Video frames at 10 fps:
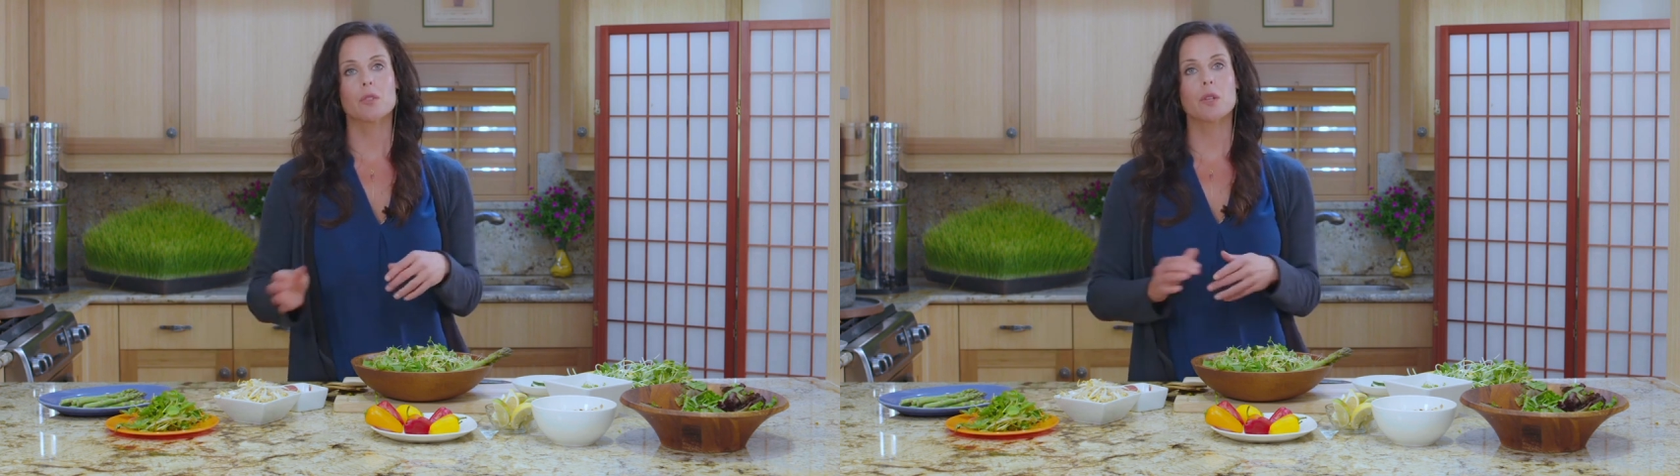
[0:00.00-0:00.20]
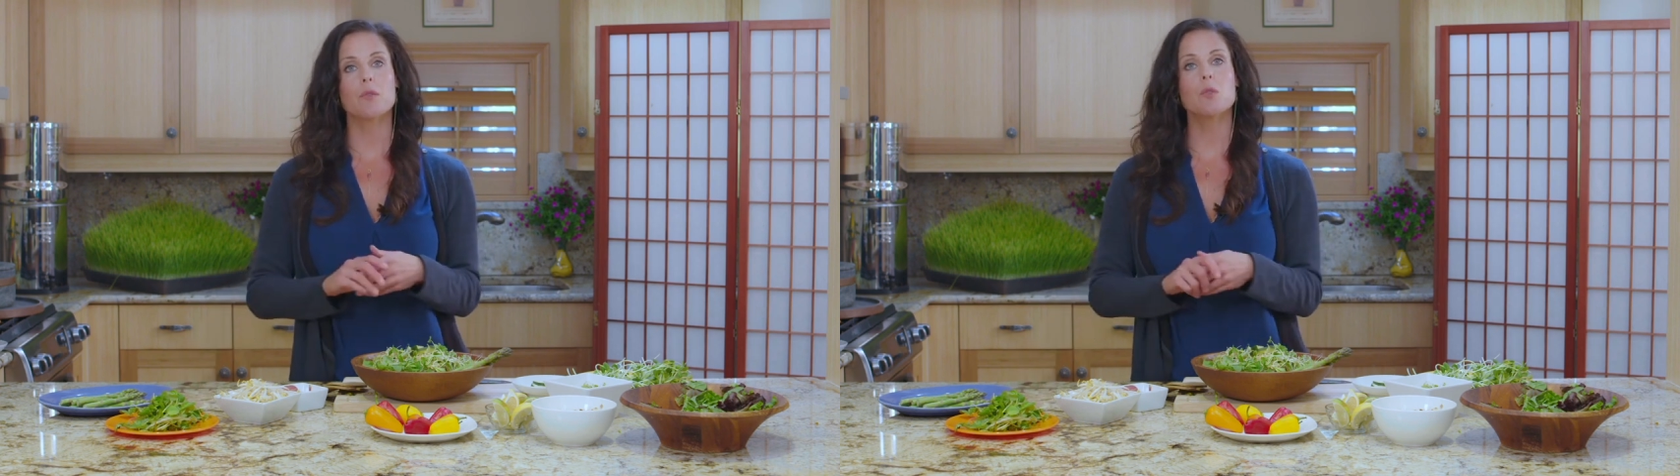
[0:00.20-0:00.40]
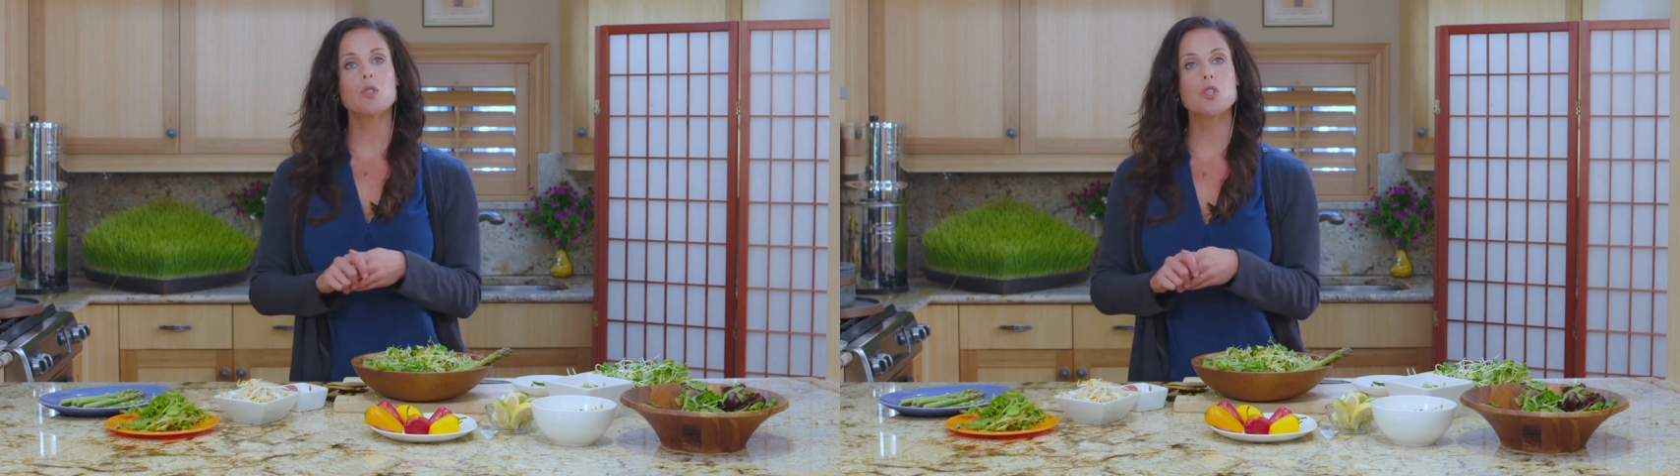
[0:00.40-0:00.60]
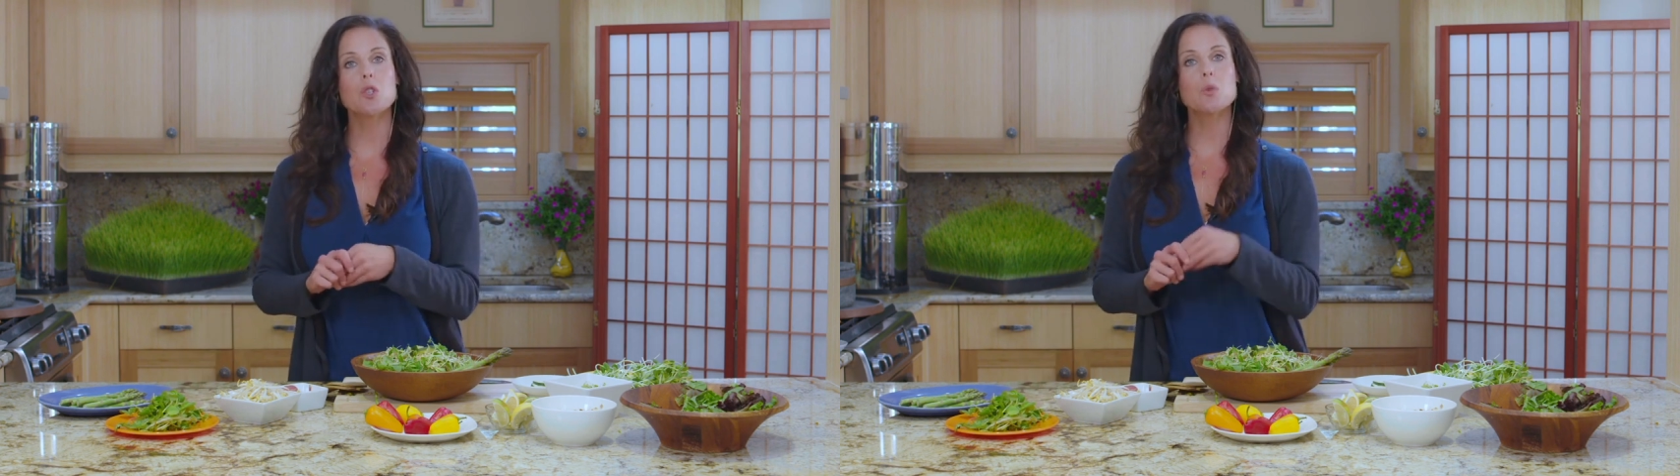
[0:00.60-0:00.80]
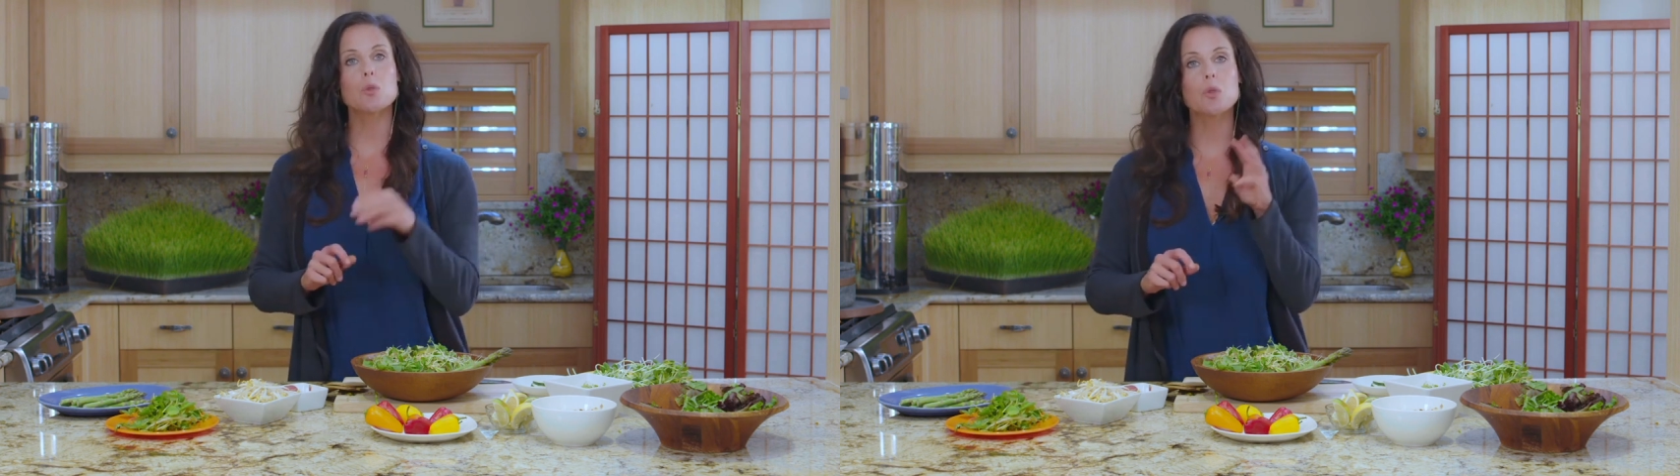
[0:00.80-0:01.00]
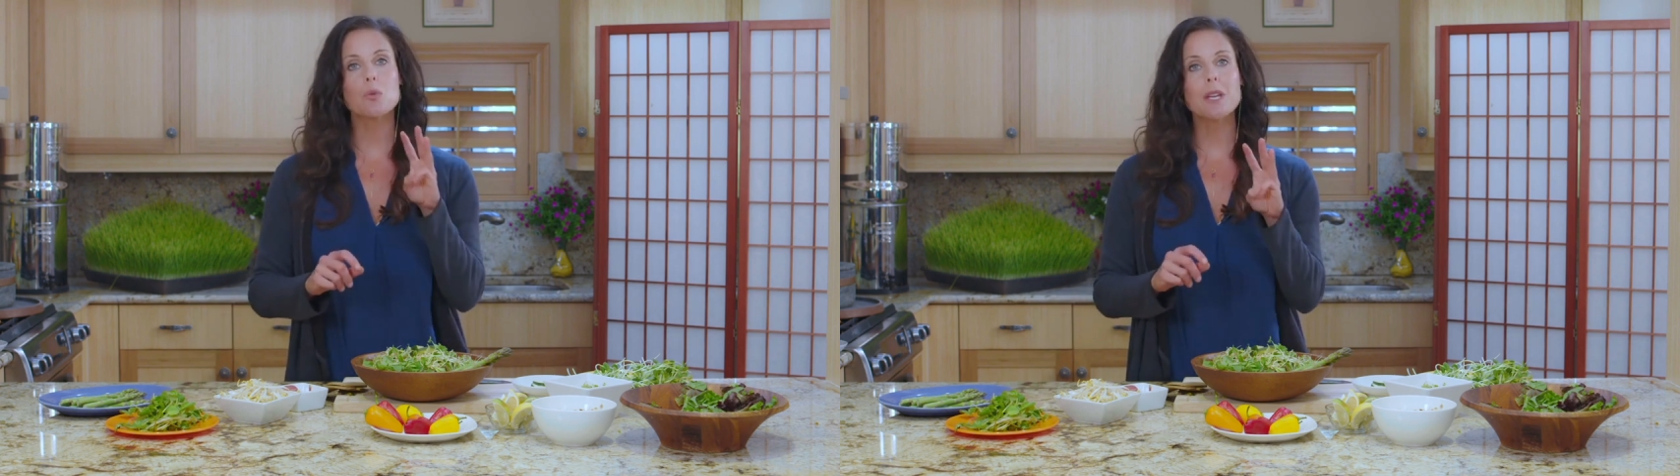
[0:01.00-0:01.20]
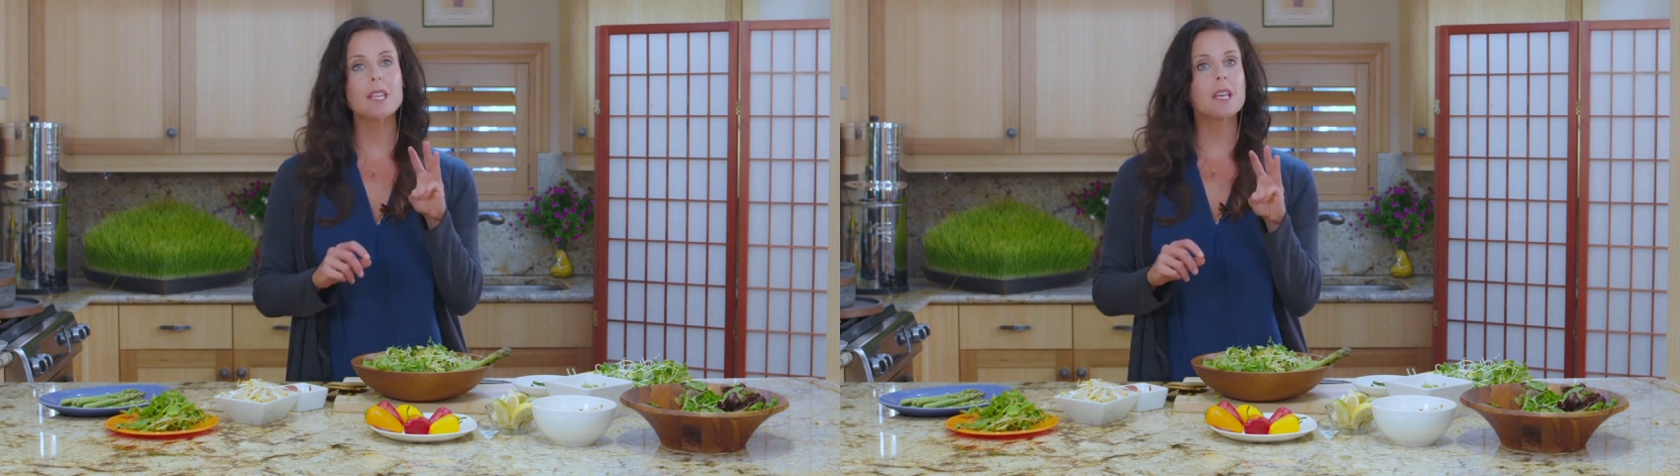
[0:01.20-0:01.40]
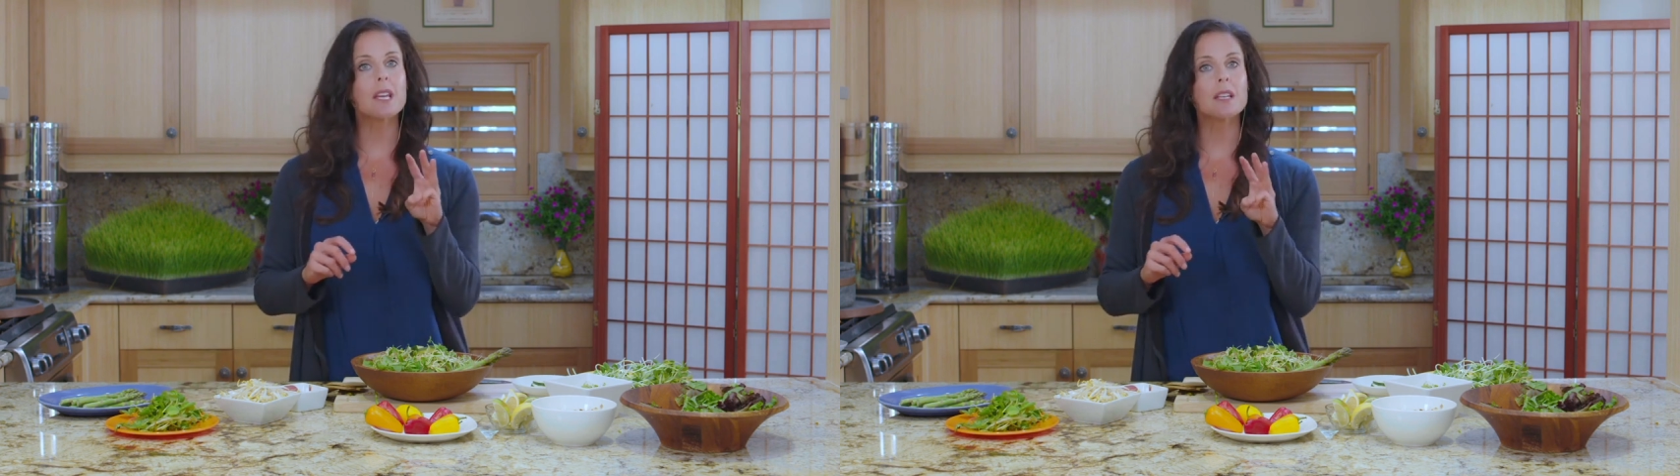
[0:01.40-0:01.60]
So if you choose three
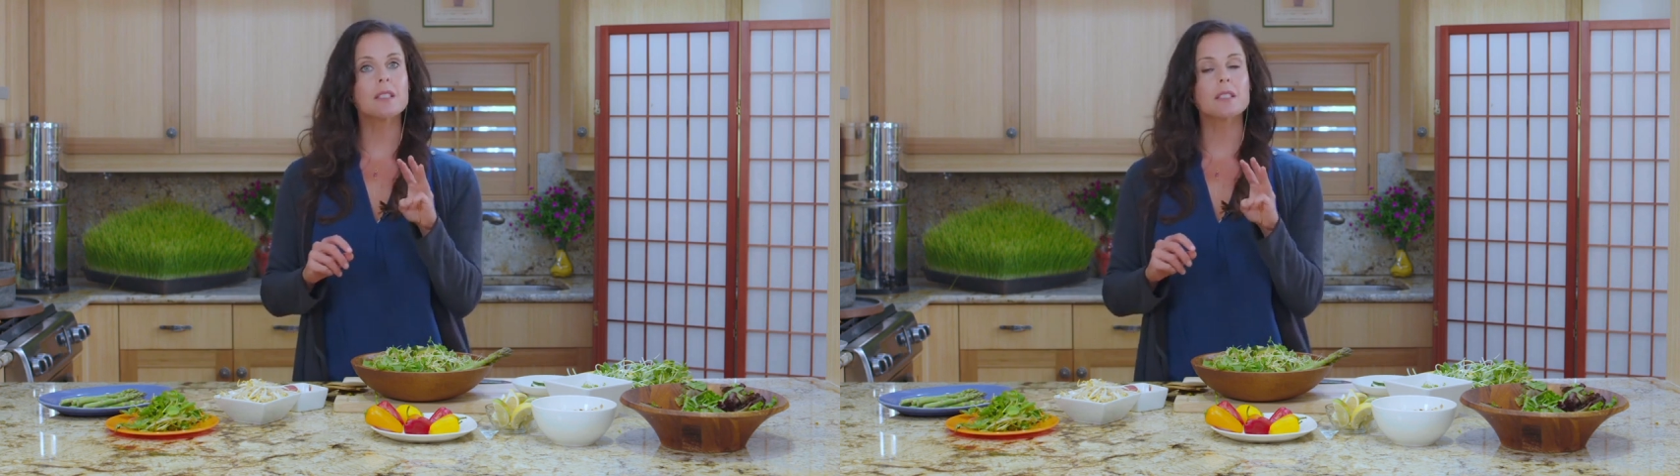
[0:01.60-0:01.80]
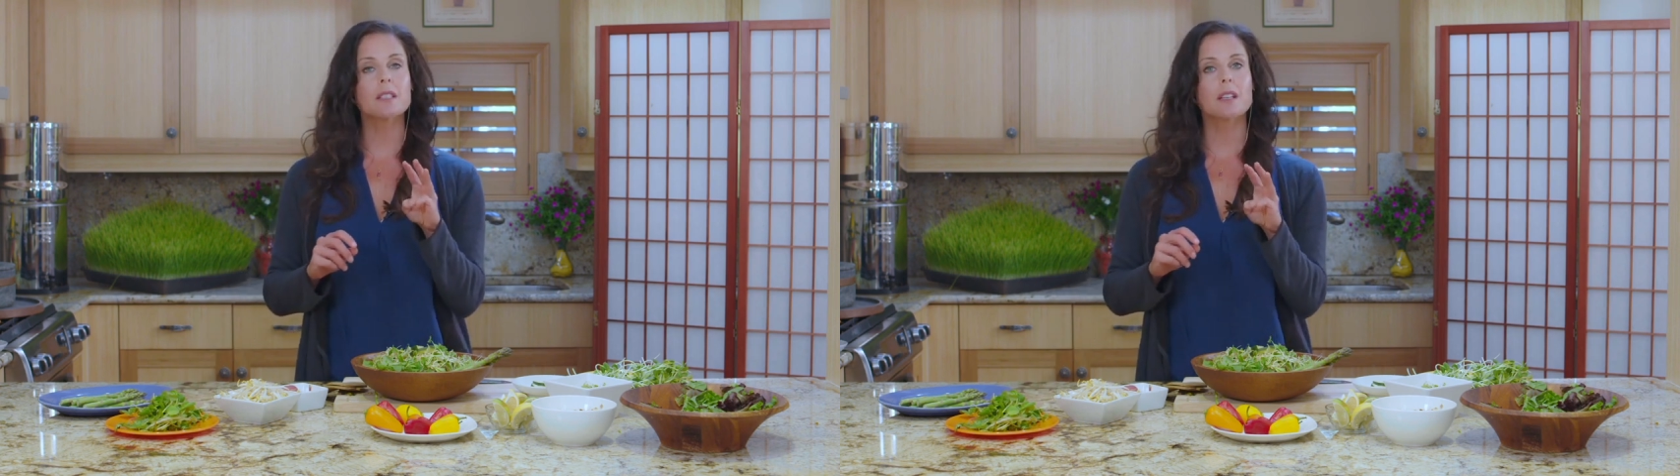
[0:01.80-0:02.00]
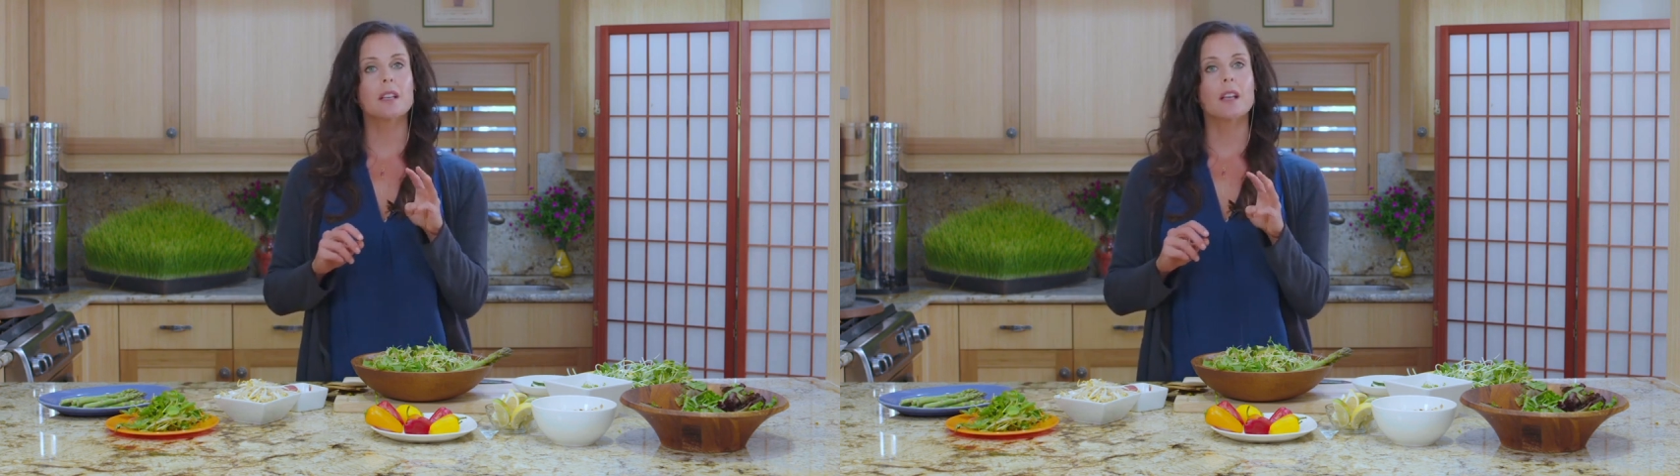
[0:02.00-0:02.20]
things,